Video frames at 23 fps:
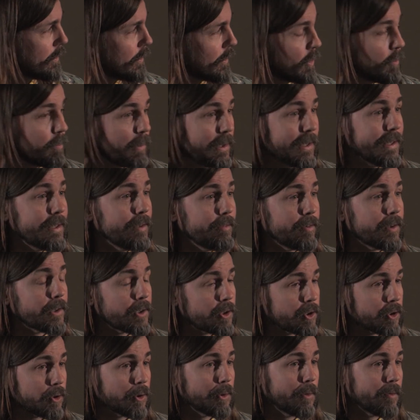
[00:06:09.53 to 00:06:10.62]
You believe in the
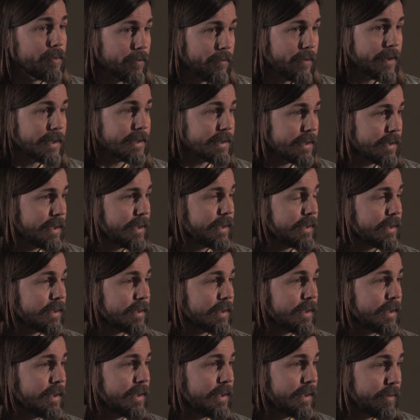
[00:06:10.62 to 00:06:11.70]
truth of this thing,
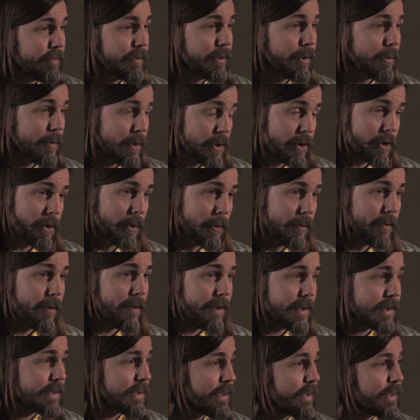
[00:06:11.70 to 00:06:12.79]
even though the truth of
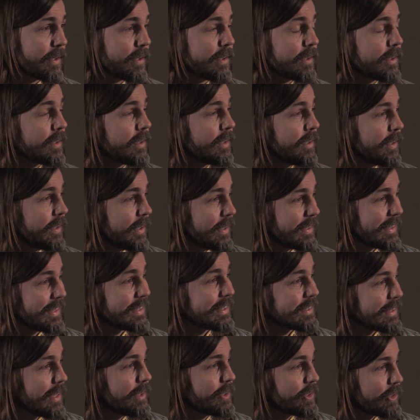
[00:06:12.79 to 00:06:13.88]
this thing is
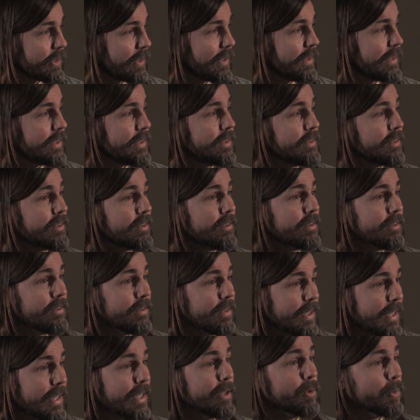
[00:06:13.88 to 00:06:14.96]
essentially
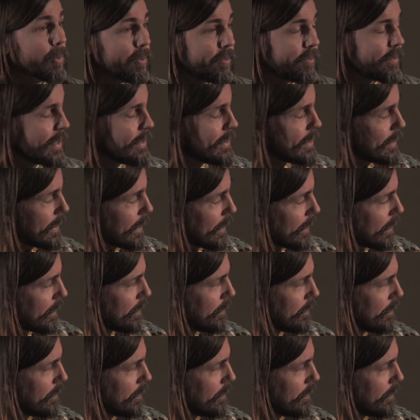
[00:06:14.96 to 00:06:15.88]
inauthentic.